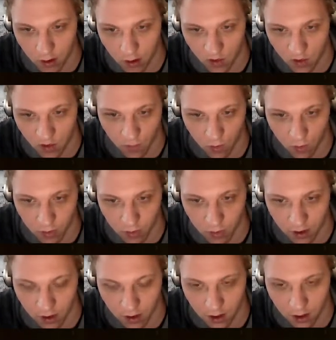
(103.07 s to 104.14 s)
These won't
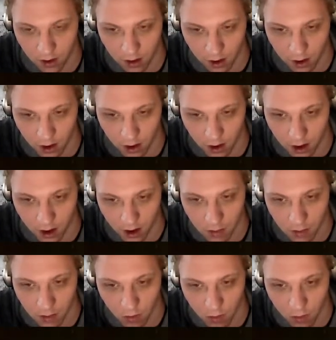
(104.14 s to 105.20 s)
be
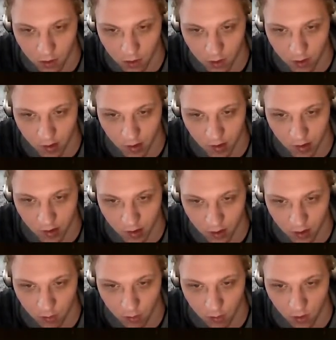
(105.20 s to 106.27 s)
enabled, but set
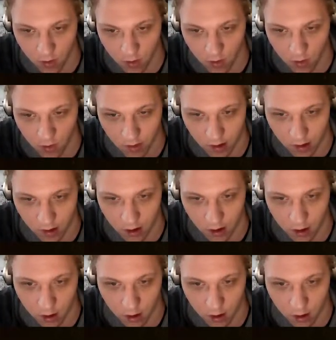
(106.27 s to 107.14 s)
them to 2 and 10,